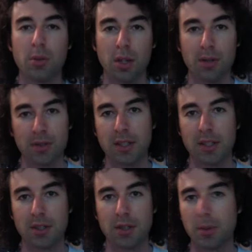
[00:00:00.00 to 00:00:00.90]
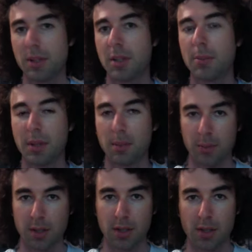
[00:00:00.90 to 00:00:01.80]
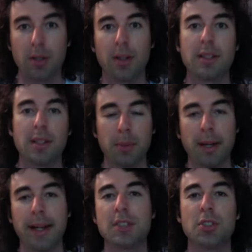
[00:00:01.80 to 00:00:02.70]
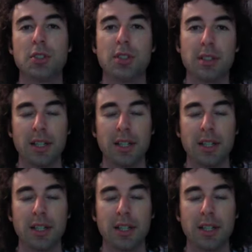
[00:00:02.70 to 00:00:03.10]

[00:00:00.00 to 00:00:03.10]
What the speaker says: conversations with some of the current and past students,